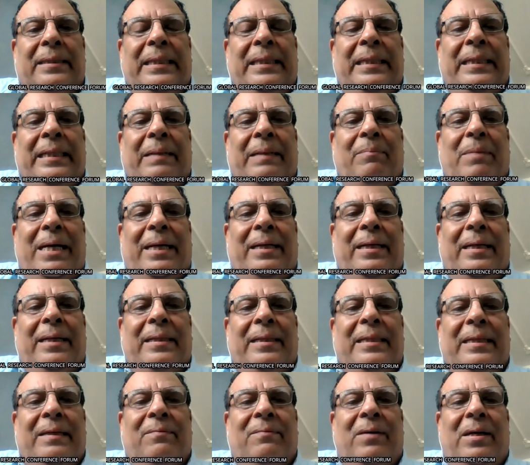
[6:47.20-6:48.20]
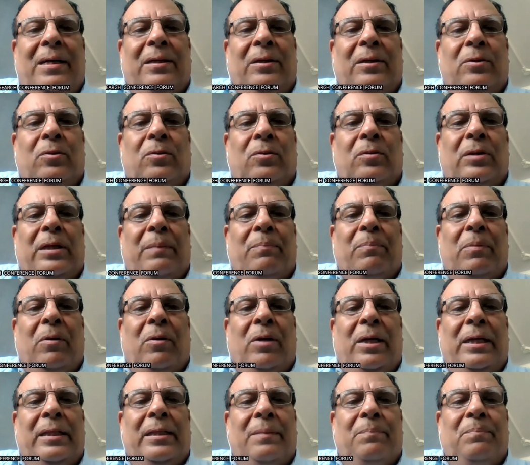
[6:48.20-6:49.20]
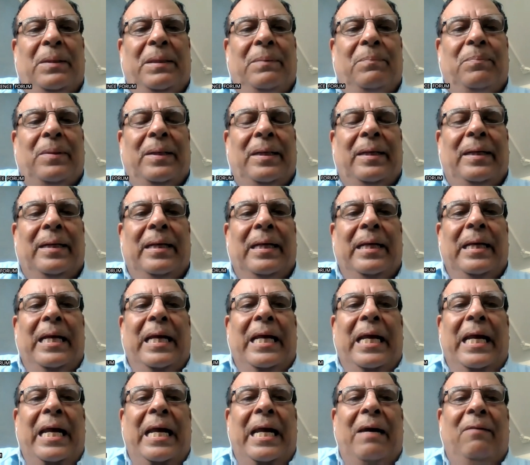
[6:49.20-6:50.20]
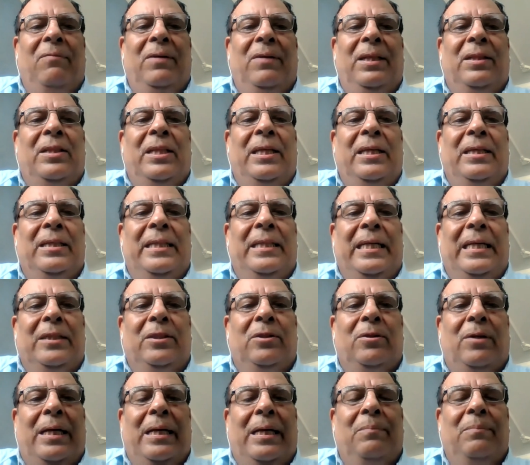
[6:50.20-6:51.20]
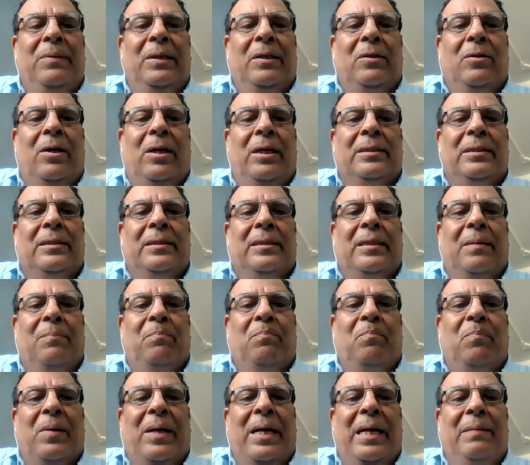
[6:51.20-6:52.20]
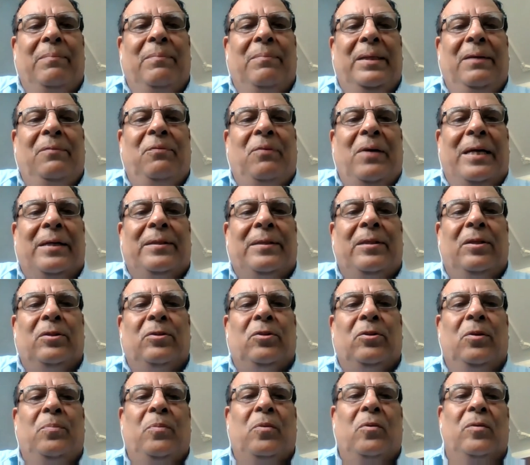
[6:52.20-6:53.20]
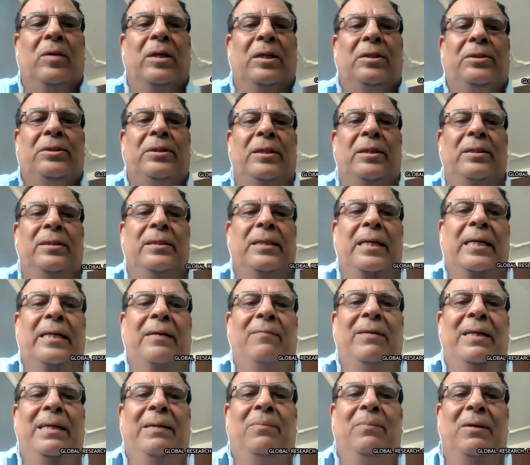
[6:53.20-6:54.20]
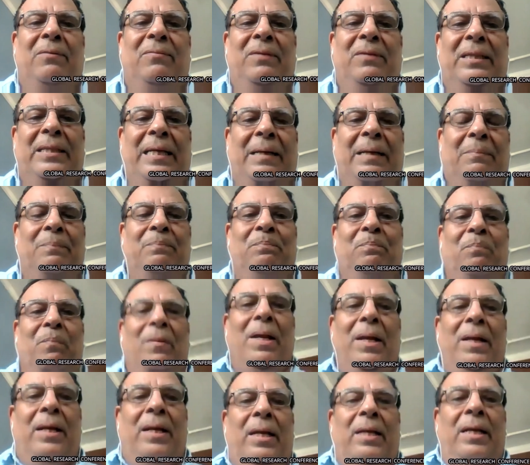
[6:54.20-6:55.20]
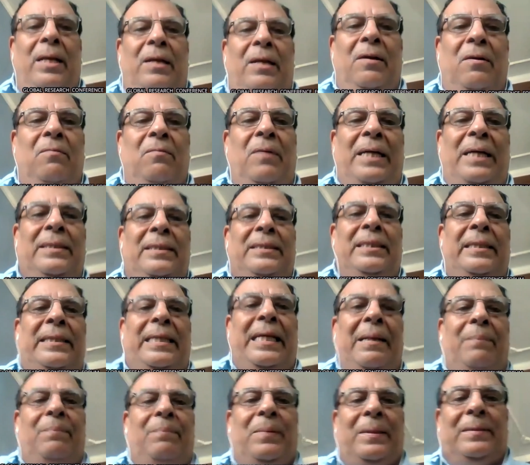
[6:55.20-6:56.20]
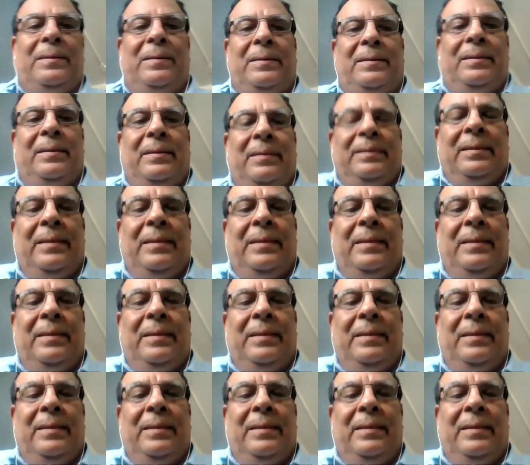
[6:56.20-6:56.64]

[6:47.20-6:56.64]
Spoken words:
in a manner they want to deploy the people. Everything they enjoy because the primary factors of productions are available with them. Once it happens,